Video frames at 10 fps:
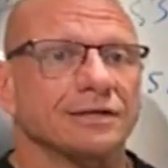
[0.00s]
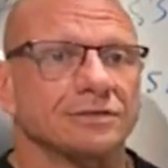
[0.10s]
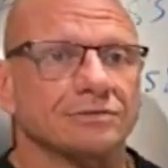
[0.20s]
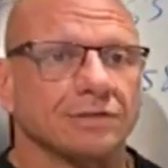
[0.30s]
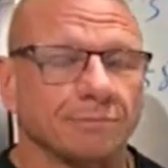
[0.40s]

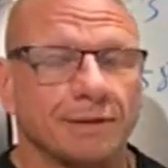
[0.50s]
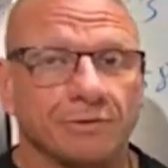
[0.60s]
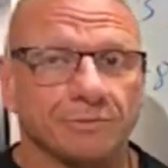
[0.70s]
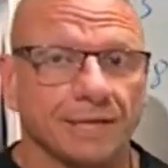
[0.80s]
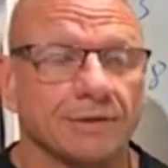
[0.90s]
Just like, bear
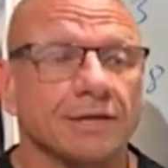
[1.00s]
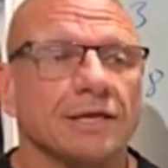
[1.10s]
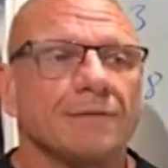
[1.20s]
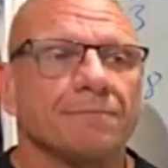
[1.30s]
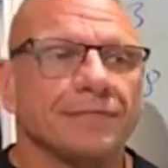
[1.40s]
with me here.
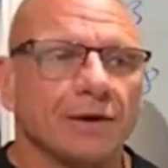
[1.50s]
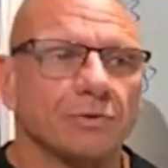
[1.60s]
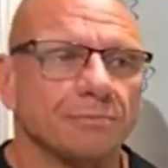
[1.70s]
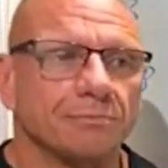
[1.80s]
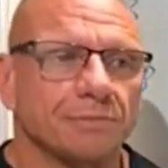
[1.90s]

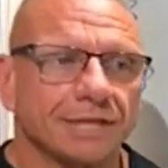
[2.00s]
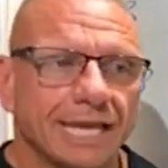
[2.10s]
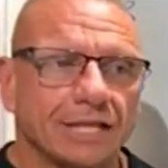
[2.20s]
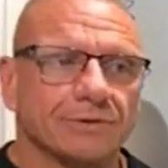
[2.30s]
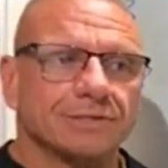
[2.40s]
The
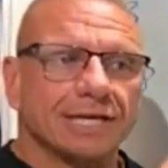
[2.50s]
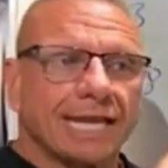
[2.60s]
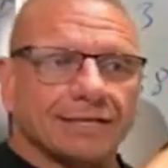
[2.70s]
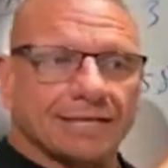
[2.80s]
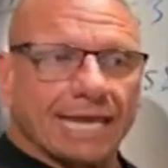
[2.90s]
calories I
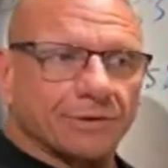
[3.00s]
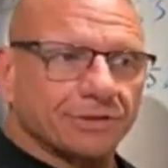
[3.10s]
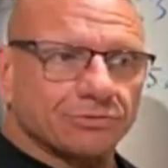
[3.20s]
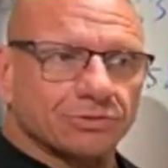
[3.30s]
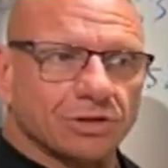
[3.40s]
get now at
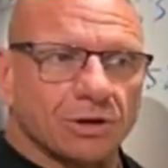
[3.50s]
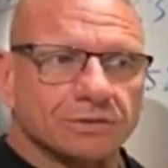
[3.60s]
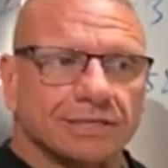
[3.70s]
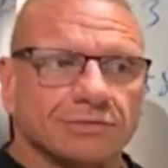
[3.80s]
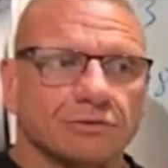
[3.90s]
this
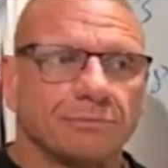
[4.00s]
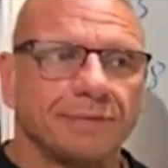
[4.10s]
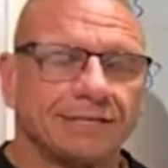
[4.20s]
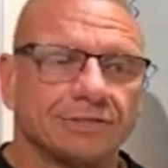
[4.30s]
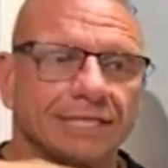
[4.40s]
result is for
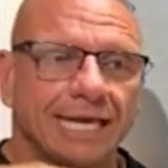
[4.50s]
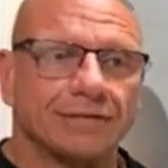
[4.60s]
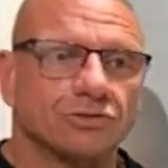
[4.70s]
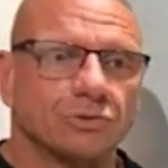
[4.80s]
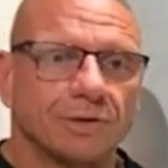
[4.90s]
me to
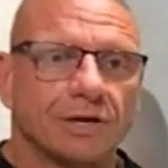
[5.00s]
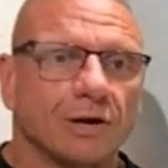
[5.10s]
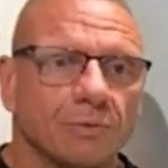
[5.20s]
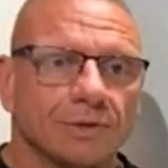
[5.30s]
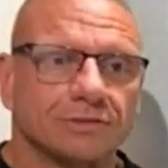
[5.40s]
get to where
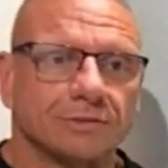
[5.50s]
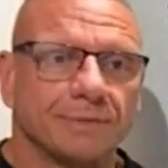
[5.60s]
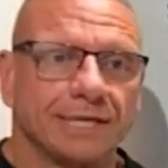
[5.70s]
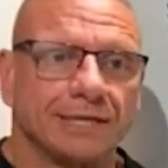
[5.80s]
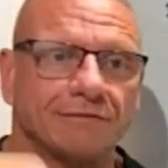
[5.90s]
I want to
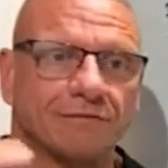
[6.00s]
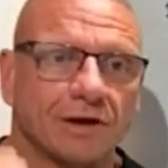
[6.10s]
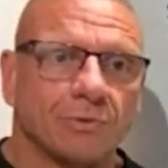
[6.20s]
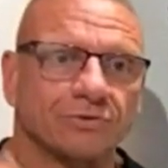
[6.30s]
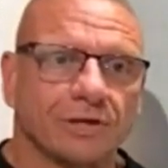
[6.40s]
be if
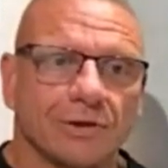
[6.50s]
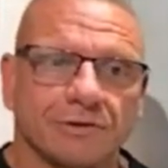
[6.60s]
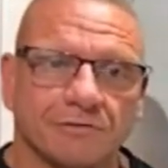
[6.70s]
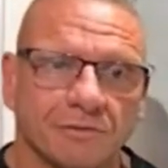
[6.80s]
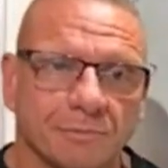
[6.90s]
I was
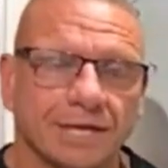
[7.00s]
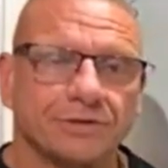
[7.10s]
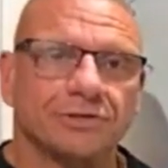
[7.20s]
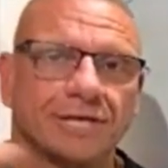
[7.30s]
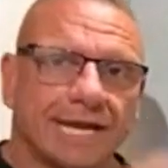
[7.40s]
going from
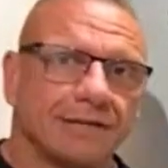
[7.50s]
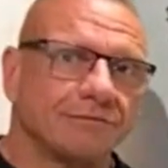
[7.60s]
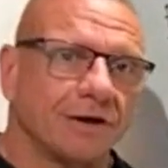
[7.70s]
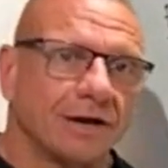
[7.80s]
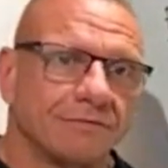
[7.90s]
100 to
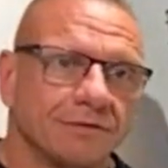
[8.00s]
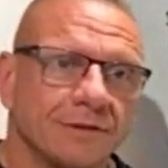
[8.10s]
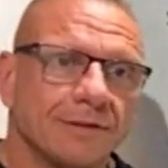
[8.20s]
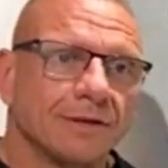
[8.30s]
85.